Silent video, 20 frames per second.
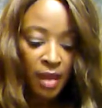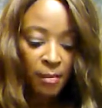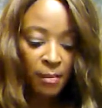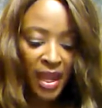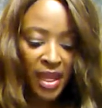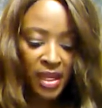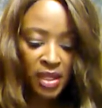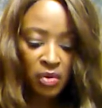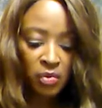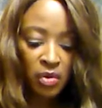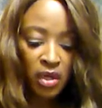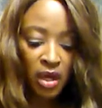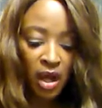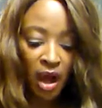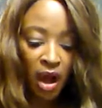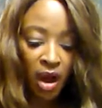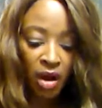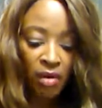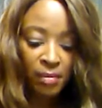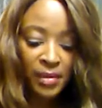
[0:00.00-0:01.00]
Manny
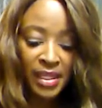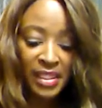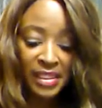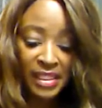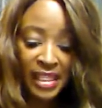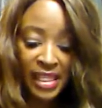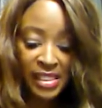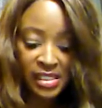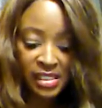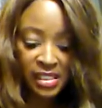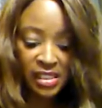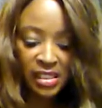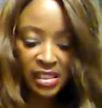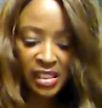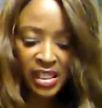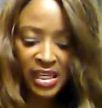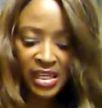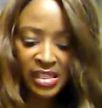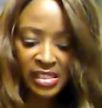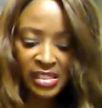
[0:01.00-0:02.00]
would call me less and
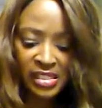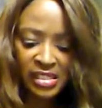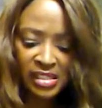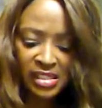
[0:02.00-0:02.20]
less.